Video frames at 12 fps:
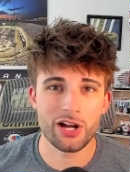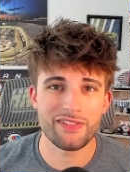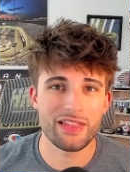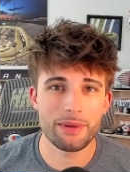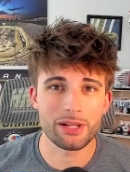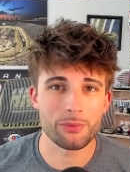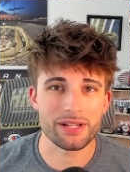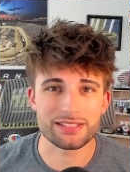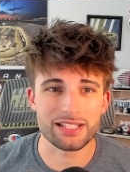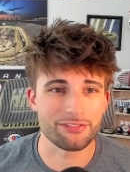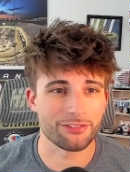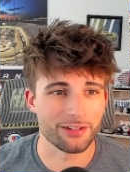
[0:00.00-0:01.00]
don't have that many
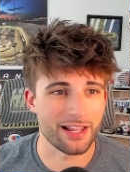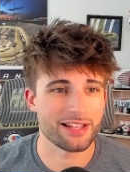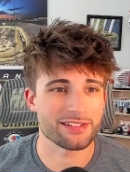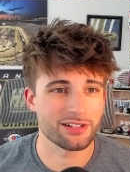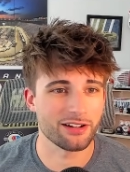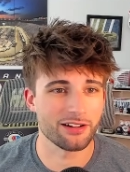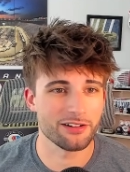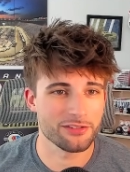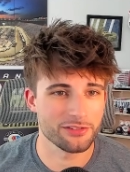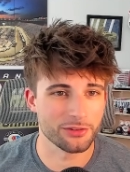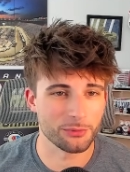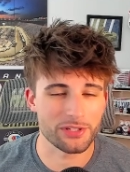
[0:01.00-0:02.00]
weeks left for NASCAR.
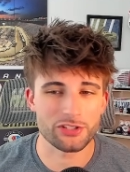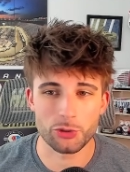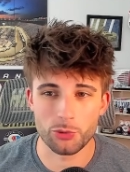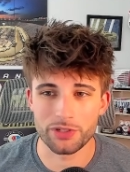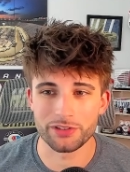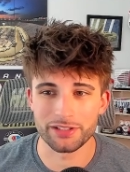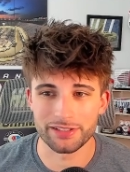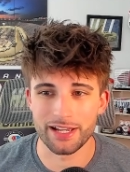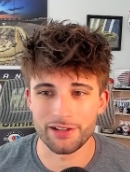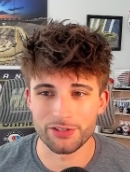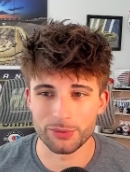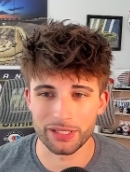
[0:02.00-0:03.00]
The weeks are dwindling
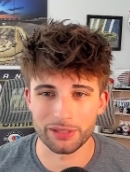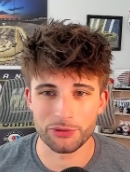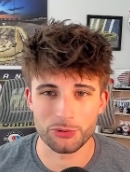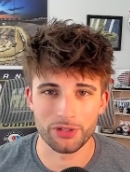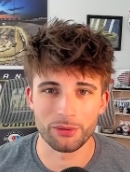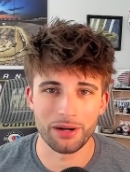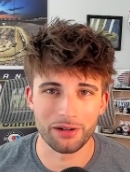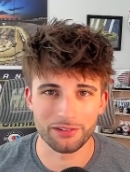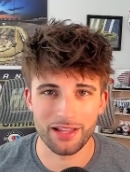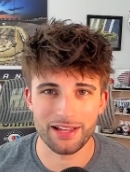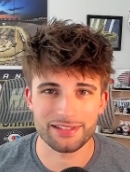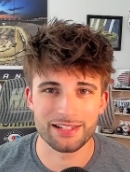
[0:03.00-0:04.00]
down, so we got to enjoy it while it
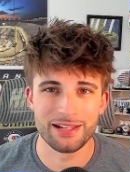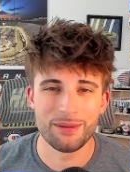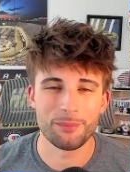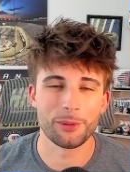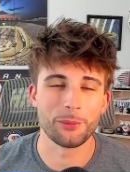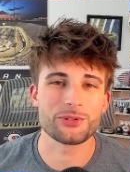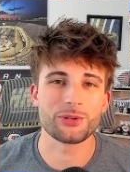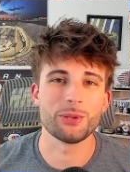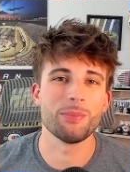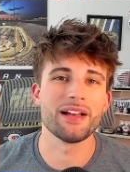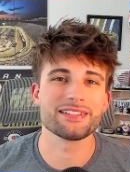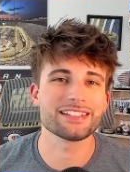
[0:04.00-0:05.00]
lasts. But wish you all the
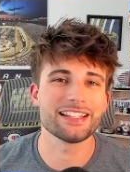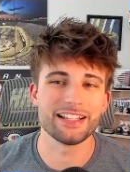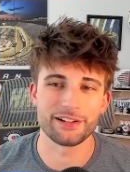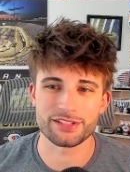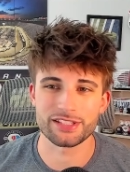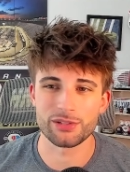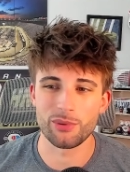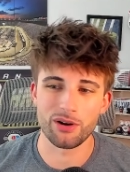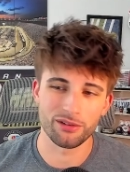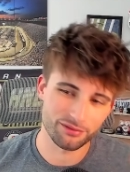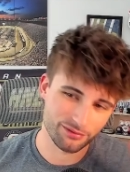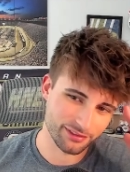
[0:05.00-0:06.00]
best, and I'll see you
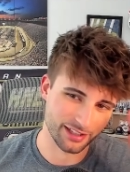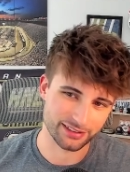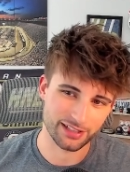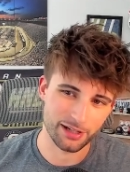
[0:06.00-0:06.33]
all next